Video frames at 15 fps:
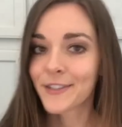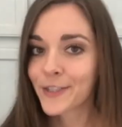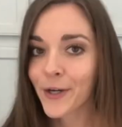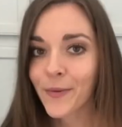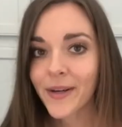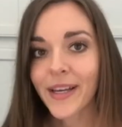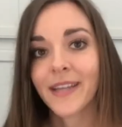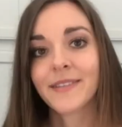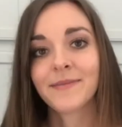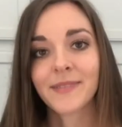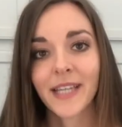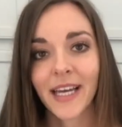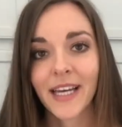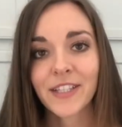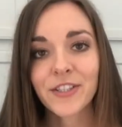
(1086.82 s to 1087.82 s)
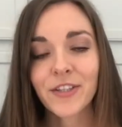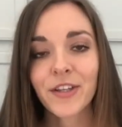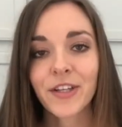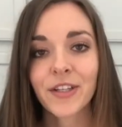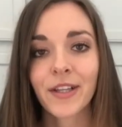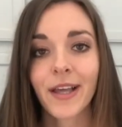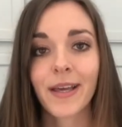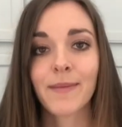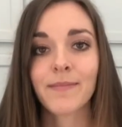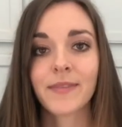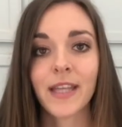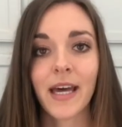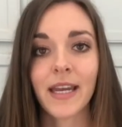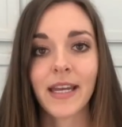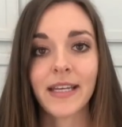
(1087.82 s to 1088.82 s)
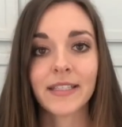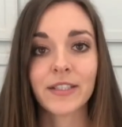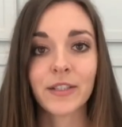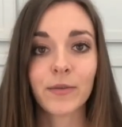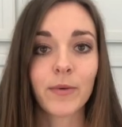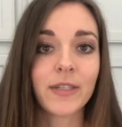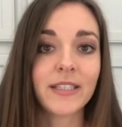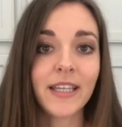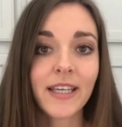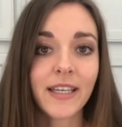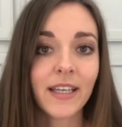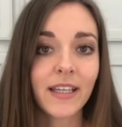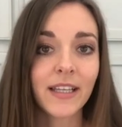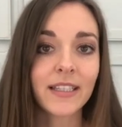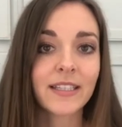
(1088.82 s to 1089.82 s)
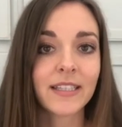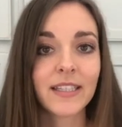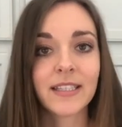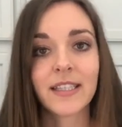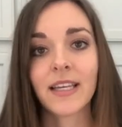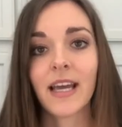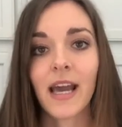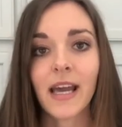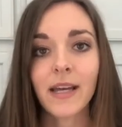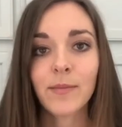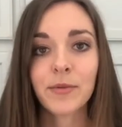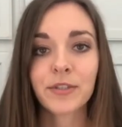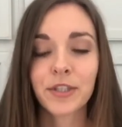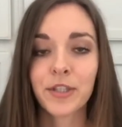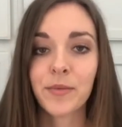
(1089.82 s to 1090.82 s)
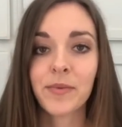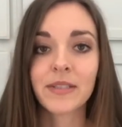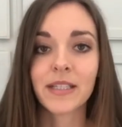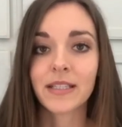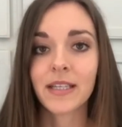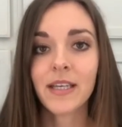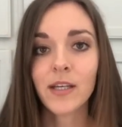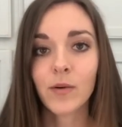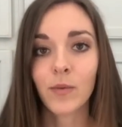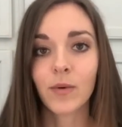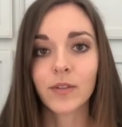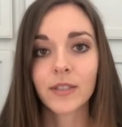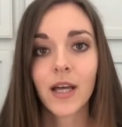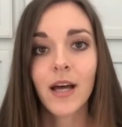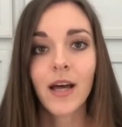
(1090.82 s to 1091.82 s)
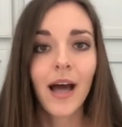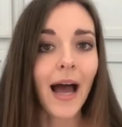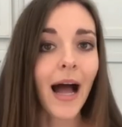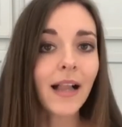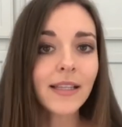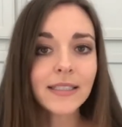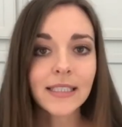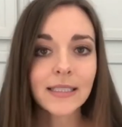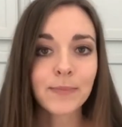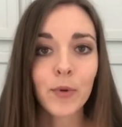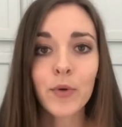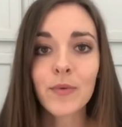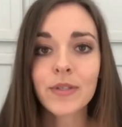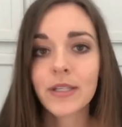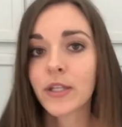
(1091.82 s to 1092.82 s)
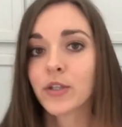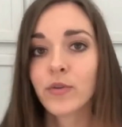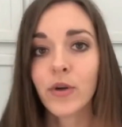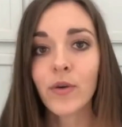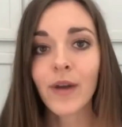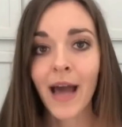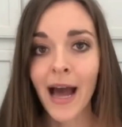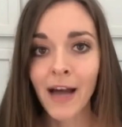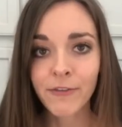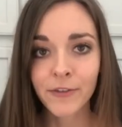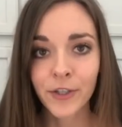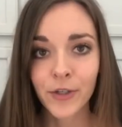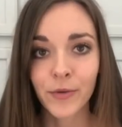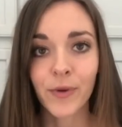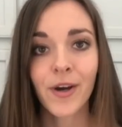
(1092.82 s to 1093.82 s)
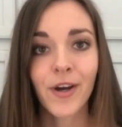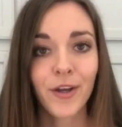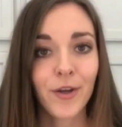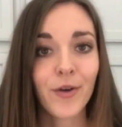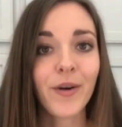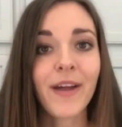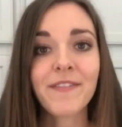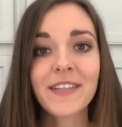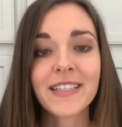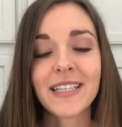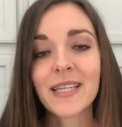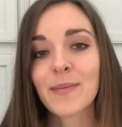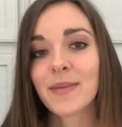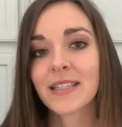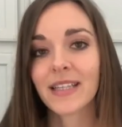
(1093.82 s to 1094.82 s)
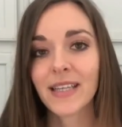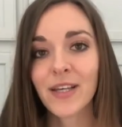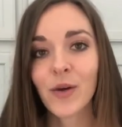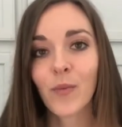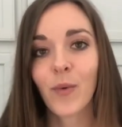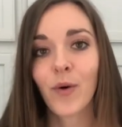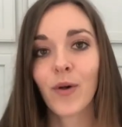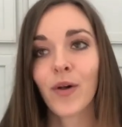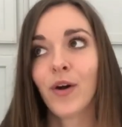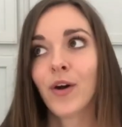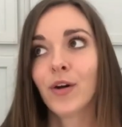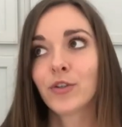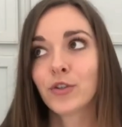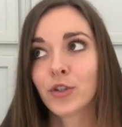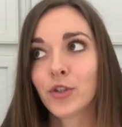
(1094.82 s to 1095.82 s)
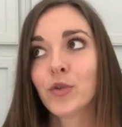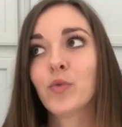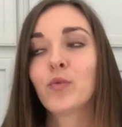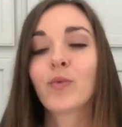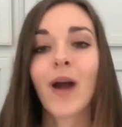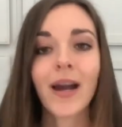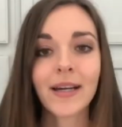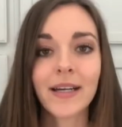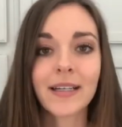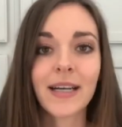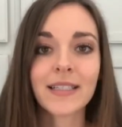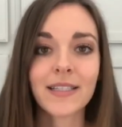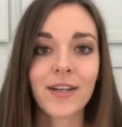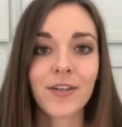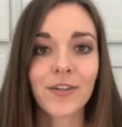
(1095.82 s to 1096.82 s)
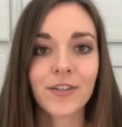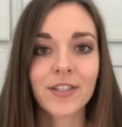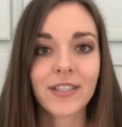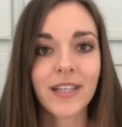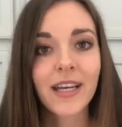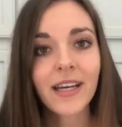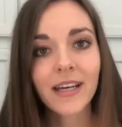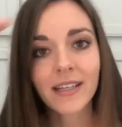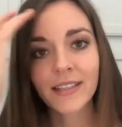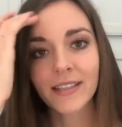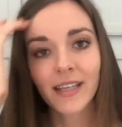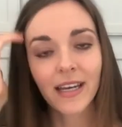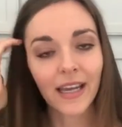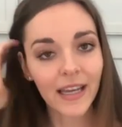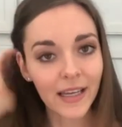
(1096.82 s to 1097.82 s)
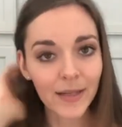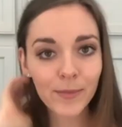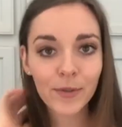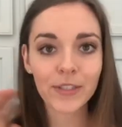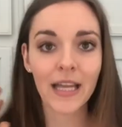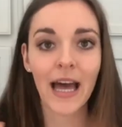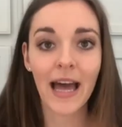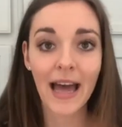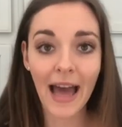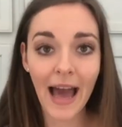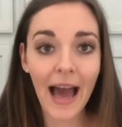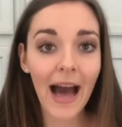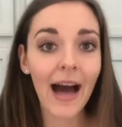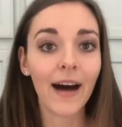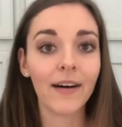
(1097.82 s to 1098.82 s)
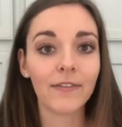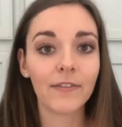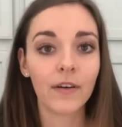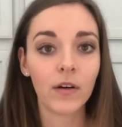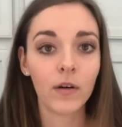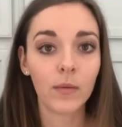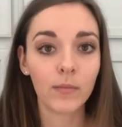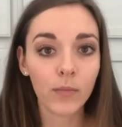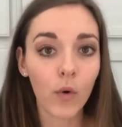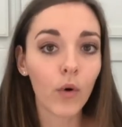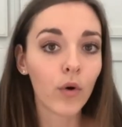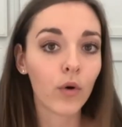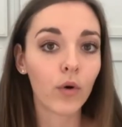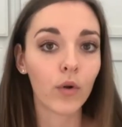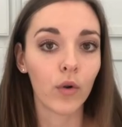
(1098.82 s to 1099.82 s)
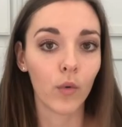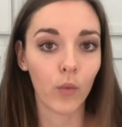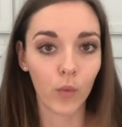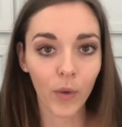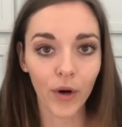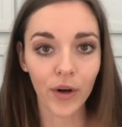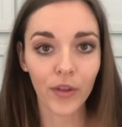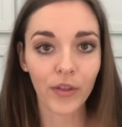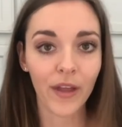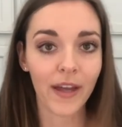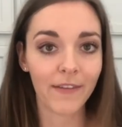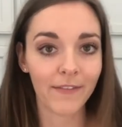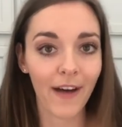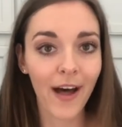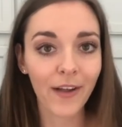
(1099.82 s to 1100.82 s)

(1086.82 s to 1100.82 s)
So again, to answer the claim that it's ridiculous to see animals and humans as equals, Alex's point was that you don't have to. You don't have to see them as equal to recognize and understand that animals have moral worth and